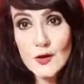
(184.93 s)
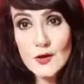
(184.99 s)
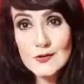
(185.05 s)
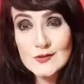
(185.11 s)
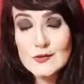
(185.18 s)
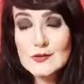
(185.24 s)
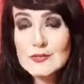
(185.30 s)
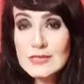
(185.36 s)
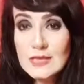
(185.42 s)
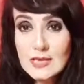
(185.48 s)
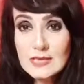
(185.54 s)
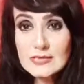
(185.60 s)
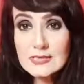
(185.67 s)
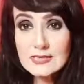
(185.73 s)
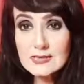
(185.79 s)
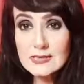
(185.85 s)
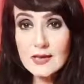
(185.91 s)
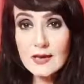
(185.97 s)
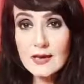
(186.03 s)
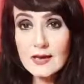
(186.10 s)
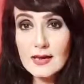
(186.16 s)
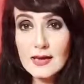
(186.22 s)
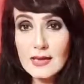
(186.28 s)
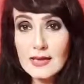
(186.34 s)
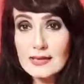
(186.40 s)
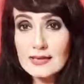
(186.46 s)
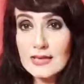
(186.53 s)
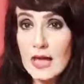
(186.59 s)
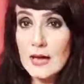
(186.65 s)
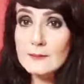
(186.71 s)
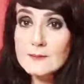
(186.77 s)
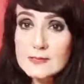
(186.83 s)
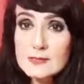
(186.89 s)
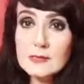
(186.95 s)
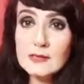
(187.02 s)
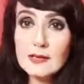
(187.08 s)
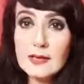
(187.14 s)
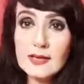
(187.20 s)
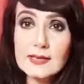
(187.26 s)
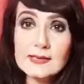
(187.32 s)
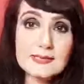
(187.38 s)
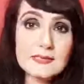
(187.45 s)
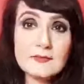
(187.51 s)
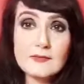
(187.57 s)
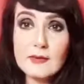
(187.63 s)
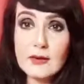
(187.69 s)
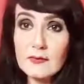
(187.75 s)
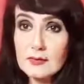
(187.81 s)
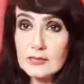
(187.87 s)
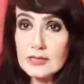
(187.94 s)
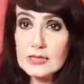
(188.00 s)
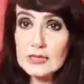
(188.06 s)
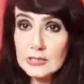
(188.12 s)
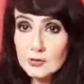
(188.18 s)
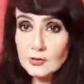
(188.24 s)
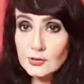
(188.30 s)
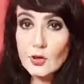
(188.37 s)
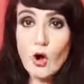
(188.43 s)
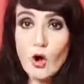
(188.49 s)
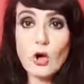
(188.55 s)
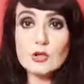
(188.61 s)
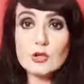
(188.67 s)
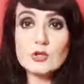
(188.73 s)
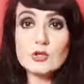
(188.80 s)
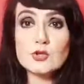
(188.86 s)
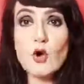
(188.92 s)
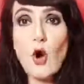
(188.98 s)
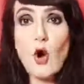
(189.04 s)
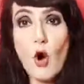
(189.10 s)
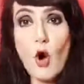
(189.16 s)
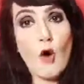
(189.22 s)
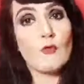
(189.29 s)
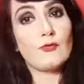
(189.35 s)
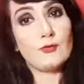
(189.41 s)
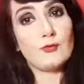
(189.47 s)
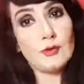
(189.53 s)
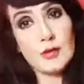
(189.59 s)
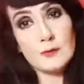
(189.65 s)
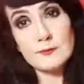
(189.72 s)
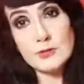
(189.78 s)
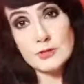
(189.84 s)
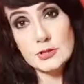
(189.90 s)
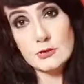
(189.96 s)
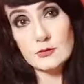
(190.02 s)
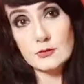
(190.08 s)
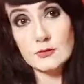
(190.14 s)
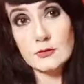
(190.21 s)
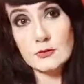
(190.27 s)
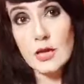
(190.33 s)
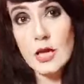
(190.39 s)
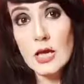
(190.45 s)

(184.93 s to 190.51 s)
So this encapsulates the very ethos of Neptune.